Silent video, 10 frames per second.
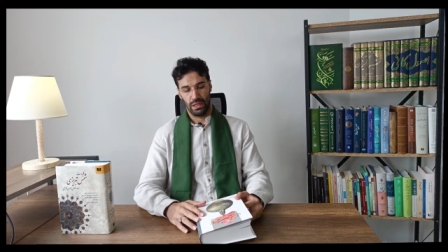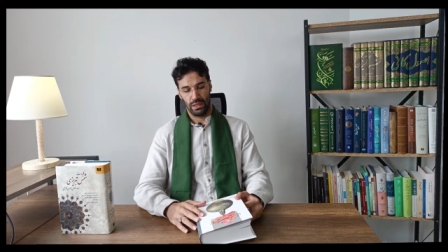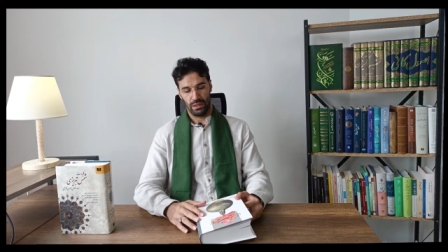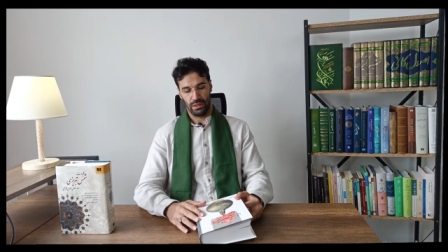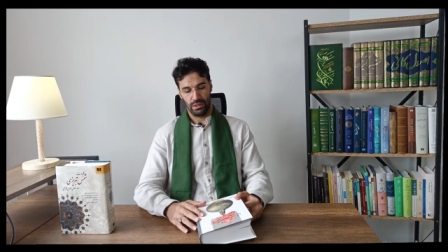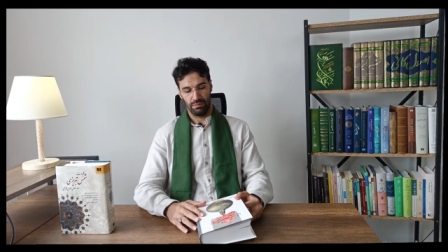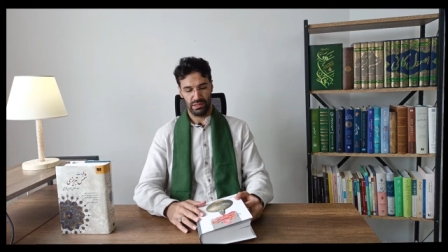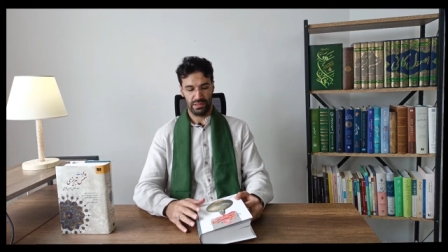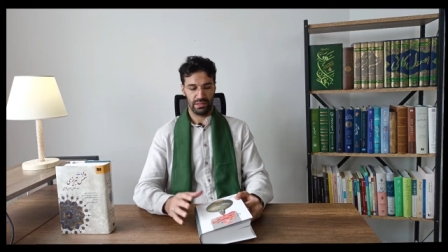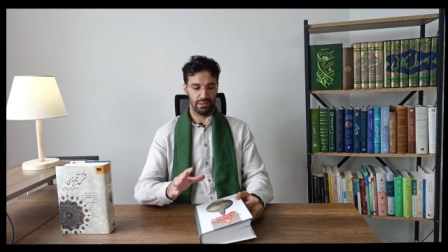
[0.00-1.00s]
Uh,
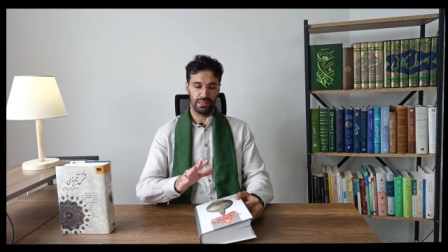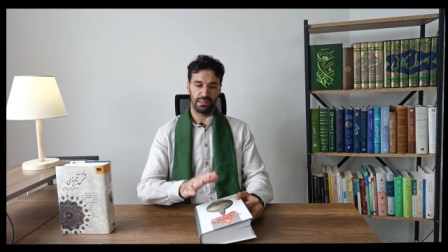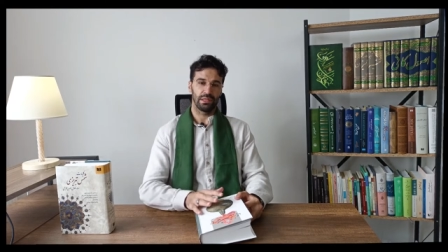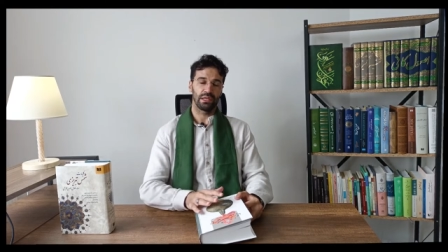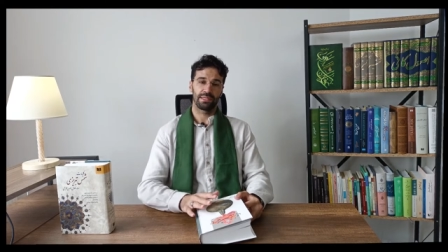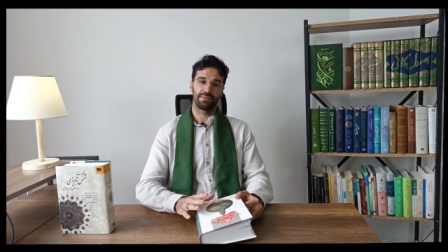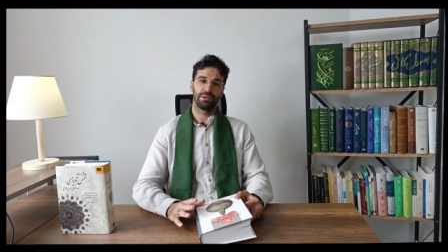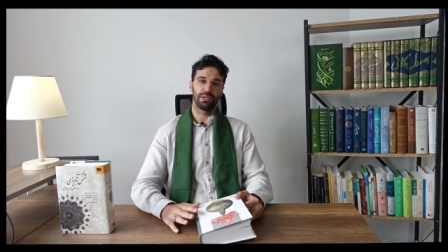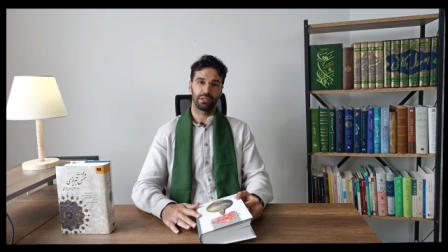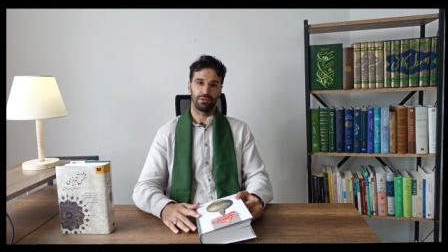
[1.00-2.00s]
but he's an
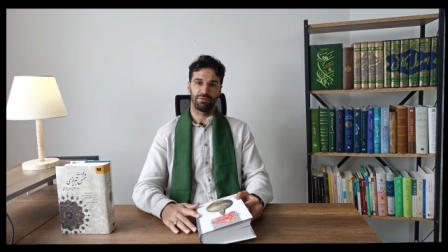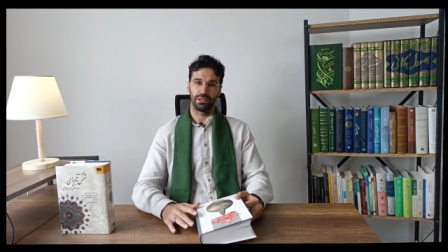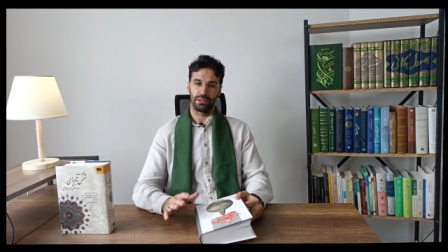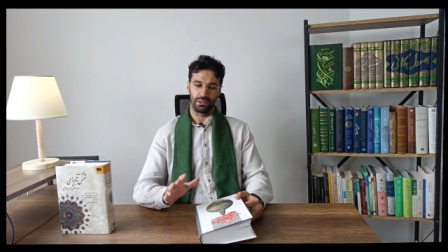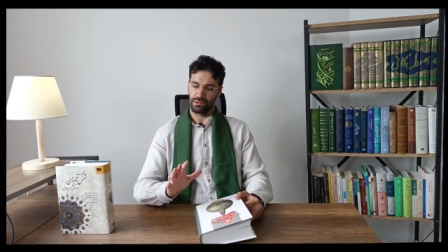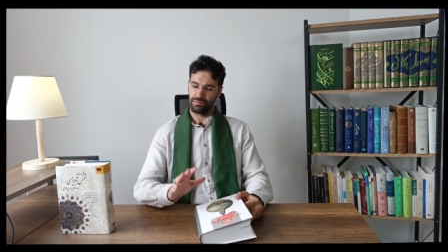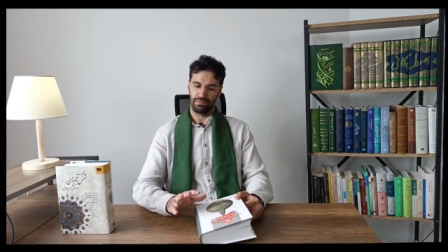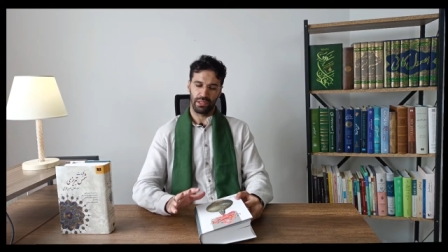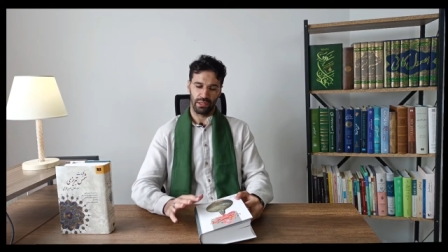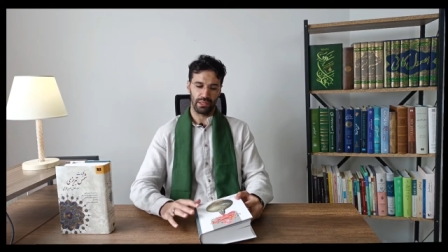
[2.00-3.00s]
expert on the field,
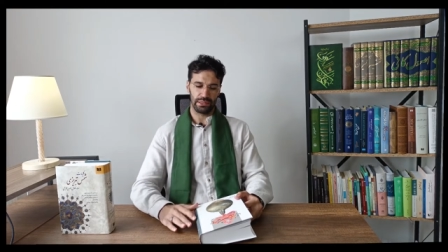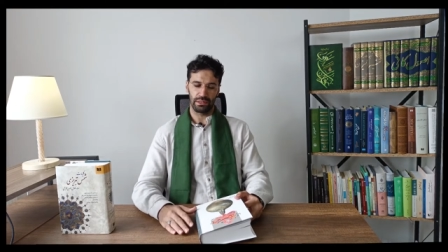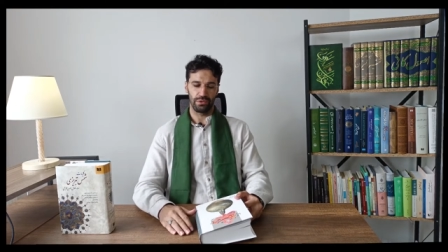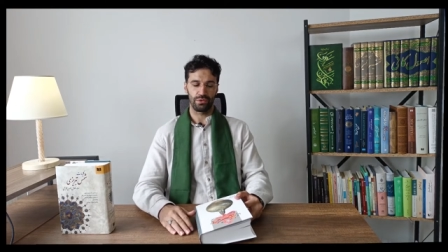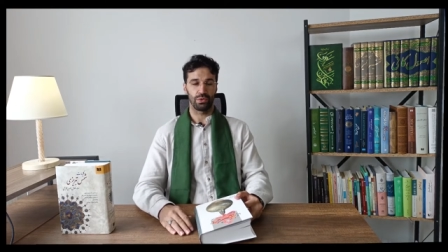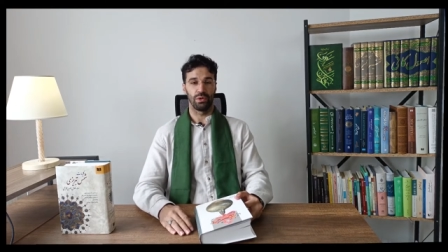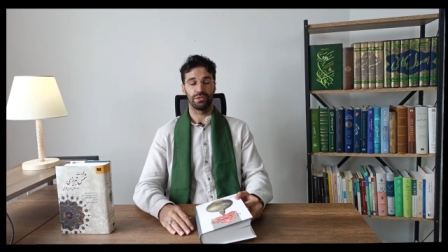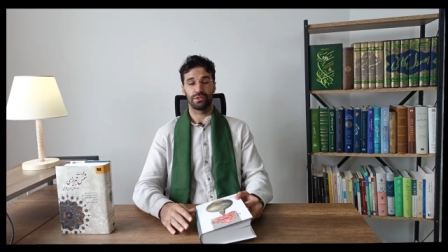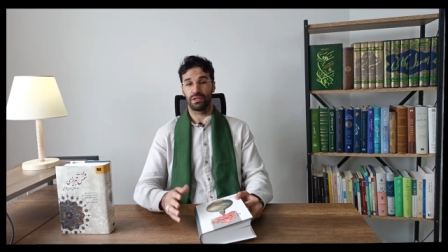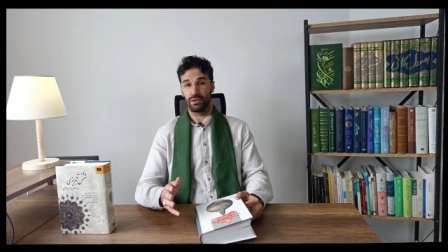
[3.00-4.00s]
an excellent
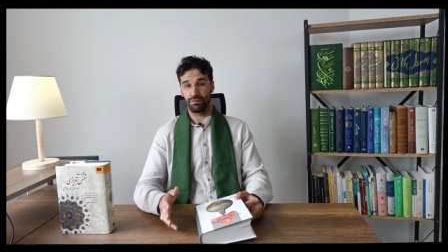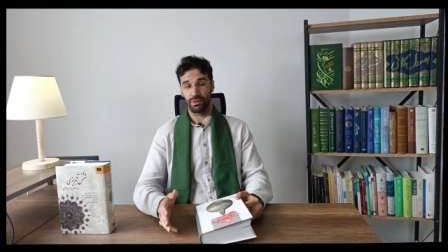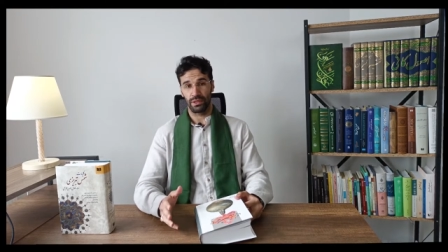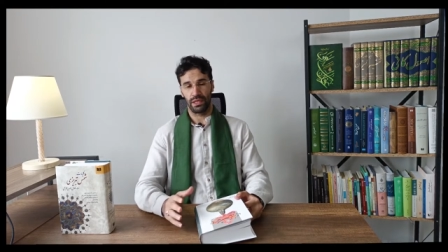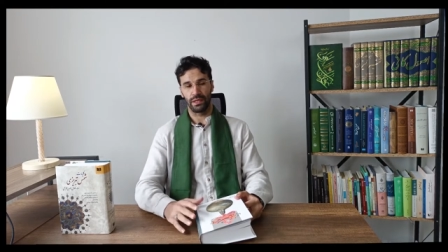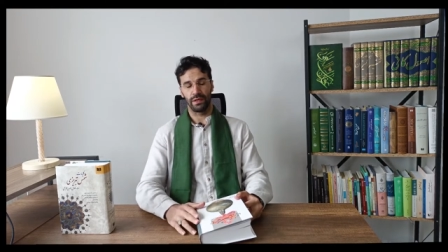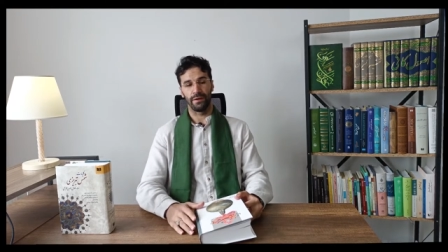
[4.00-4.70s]
source if you can